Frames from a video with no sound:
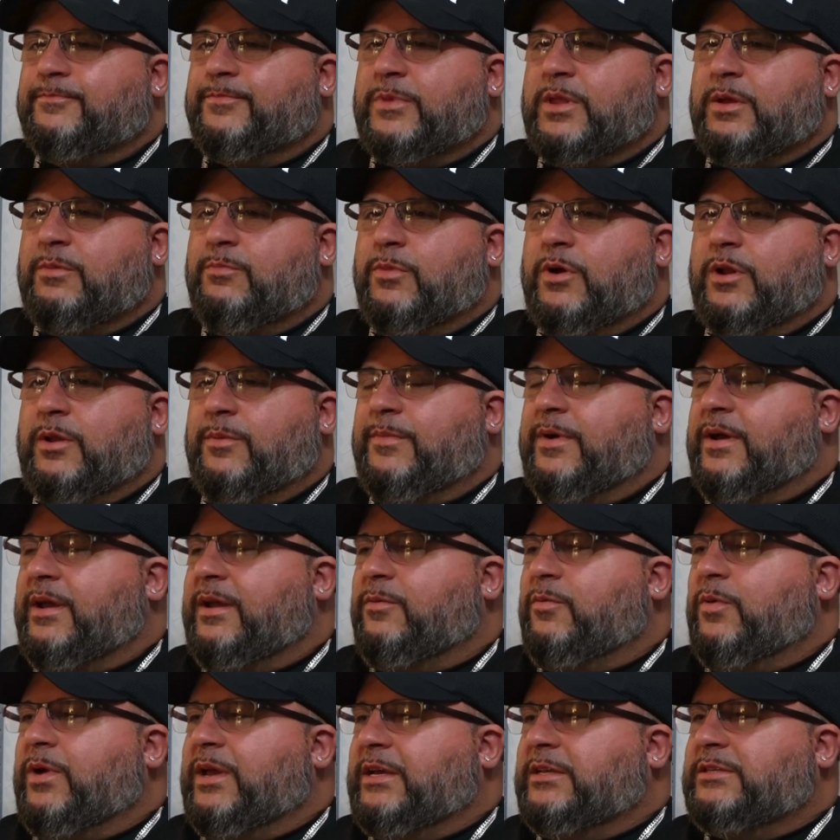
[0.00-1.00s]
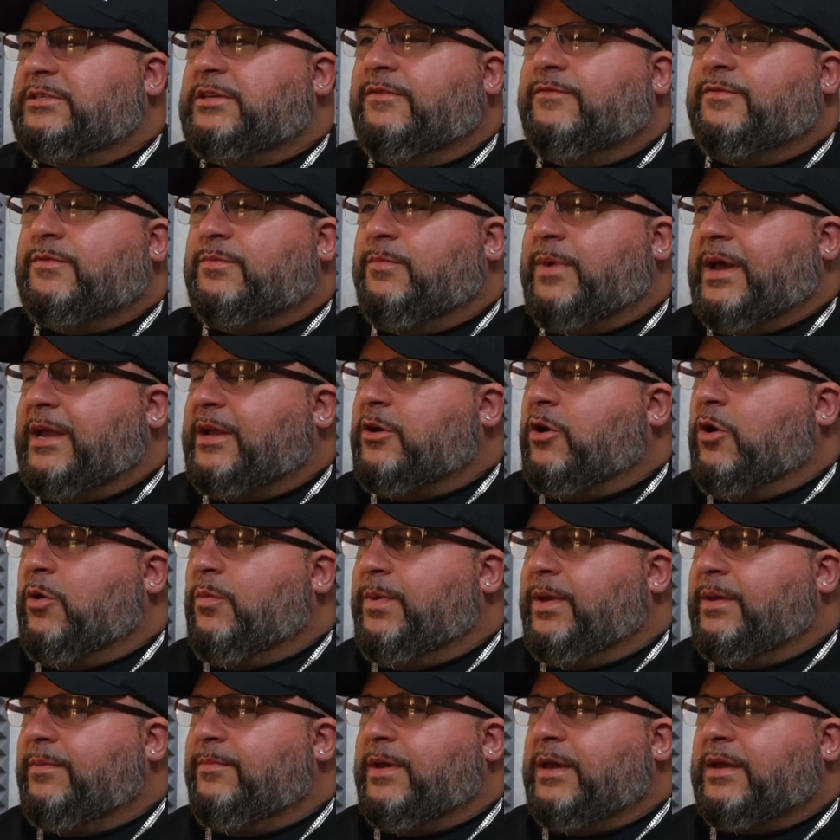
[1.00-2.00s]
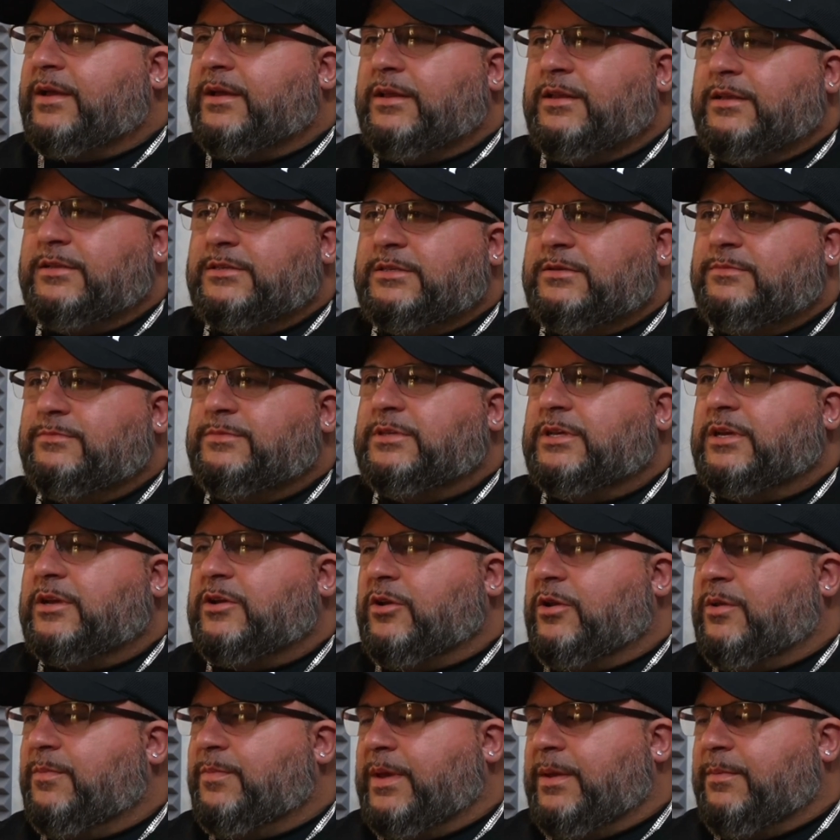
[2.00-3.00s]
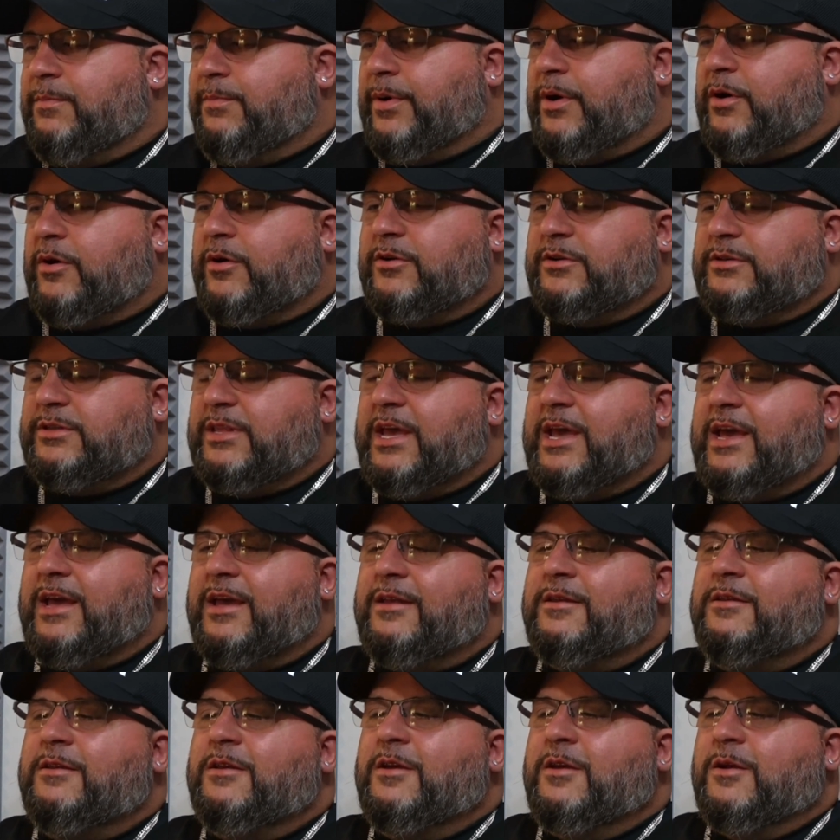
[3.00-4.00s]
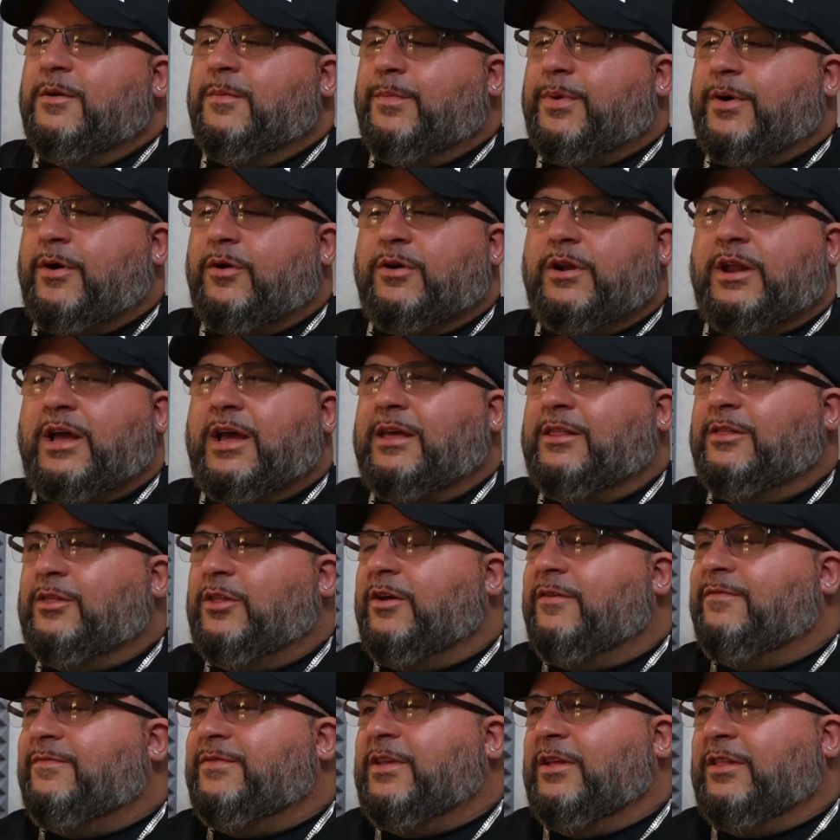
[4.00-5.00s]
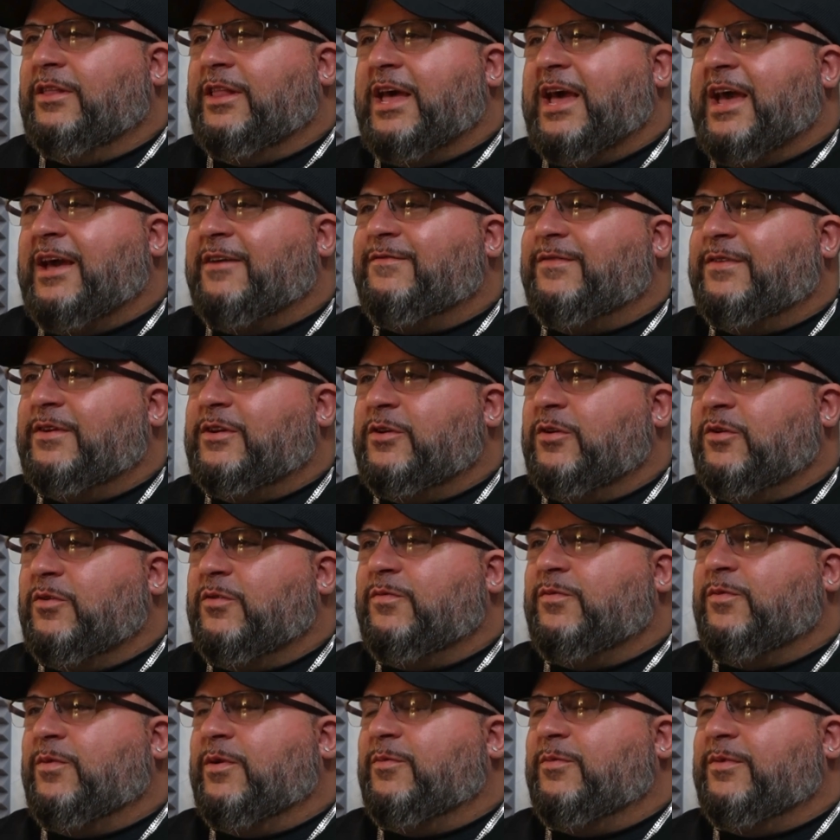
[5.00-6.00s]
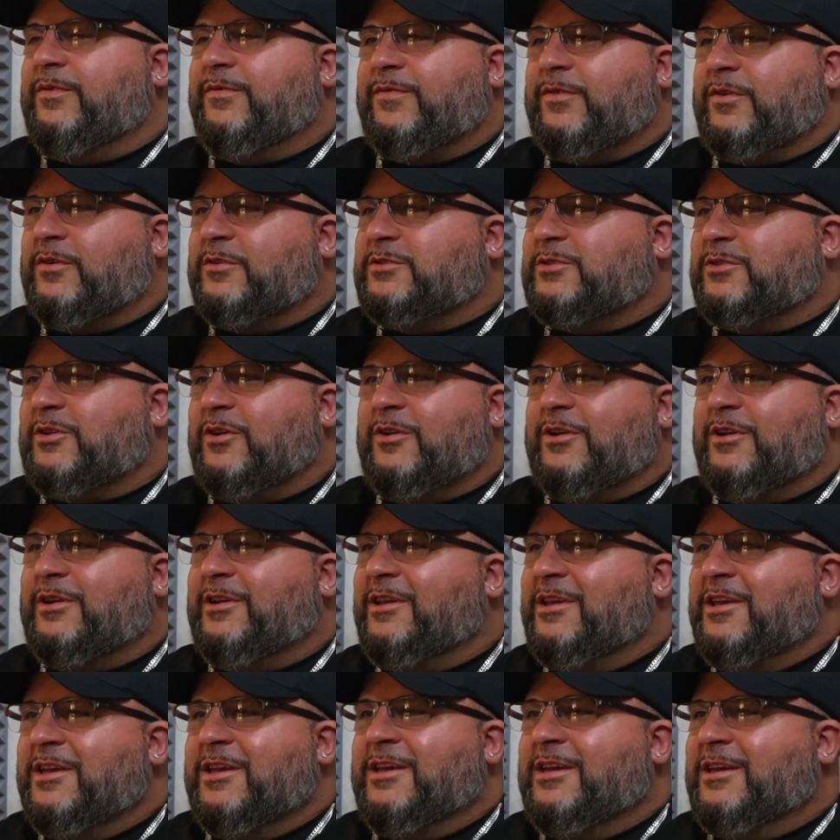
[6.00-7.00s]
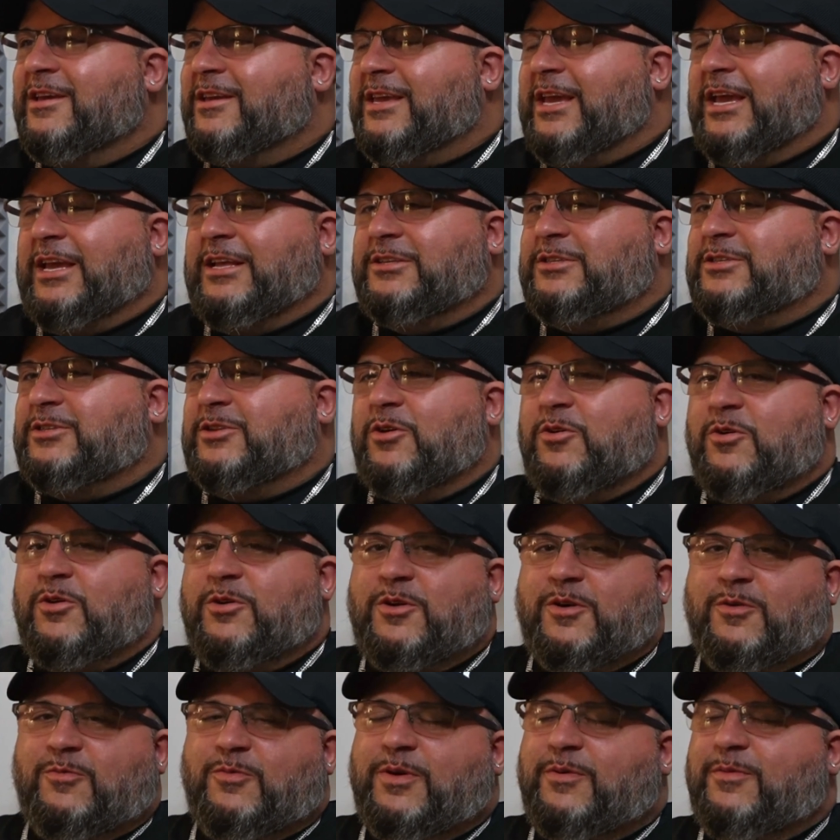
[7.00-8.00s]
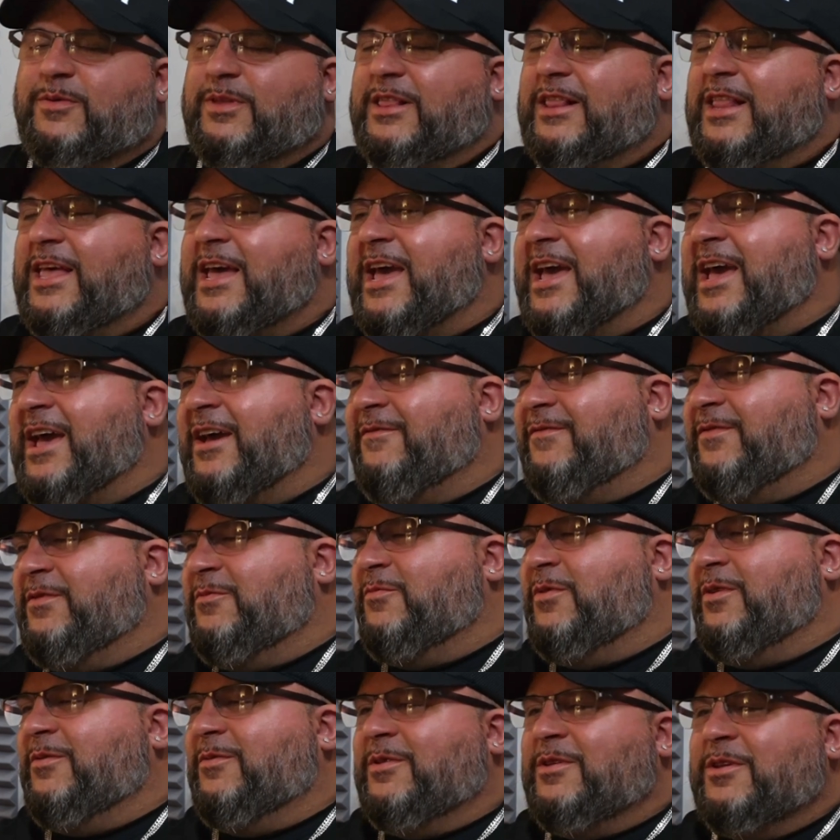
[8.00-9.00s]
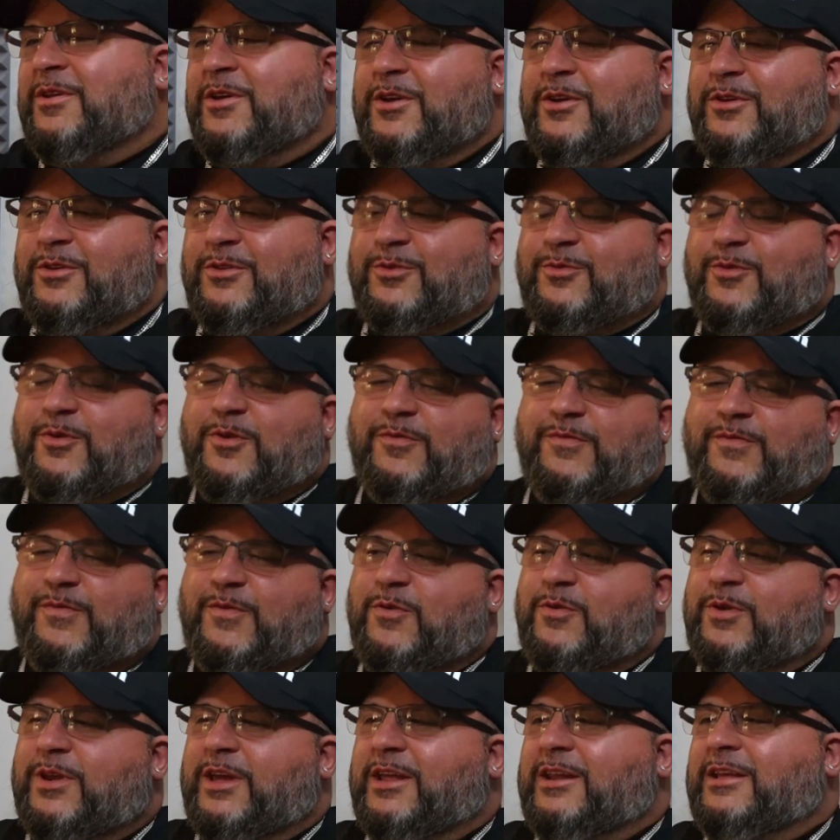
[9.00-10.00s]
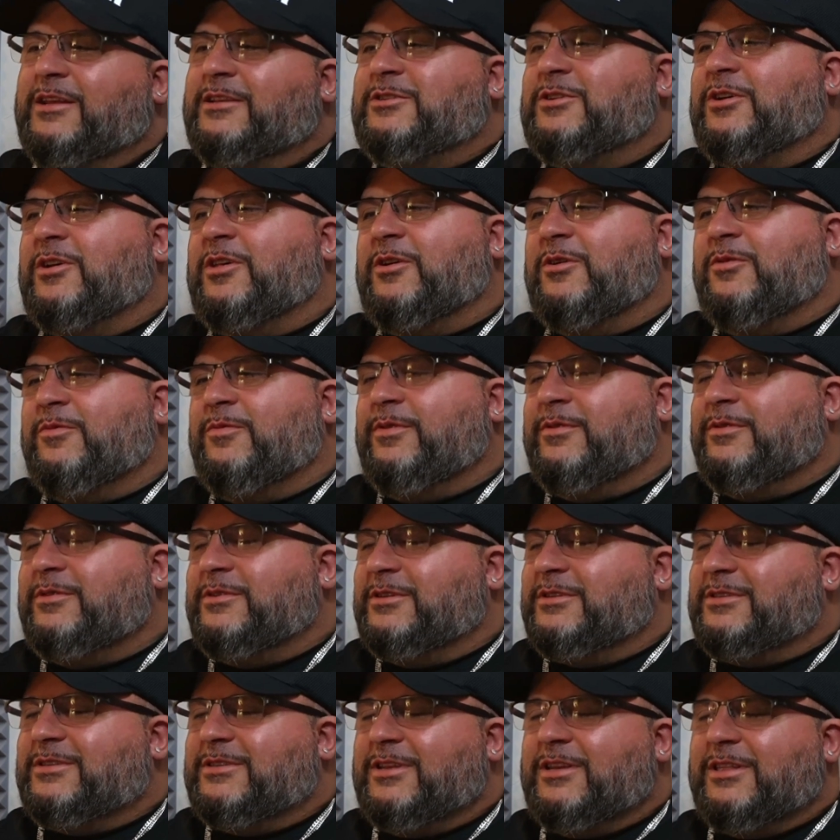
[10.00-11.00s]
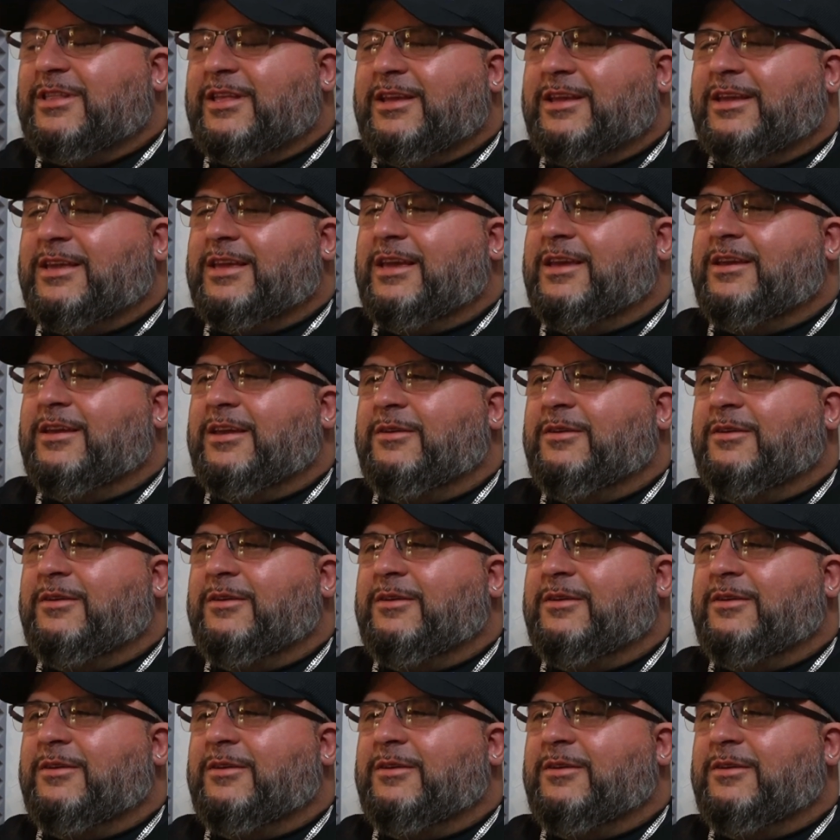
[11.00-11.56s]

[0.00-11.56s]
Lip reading: one of my ways of my coping mechanisms. It could have been part that, part I loved to laugh and goof. When we first started getting stoned, or we would laugh and we would throw food at each other, and we would just like it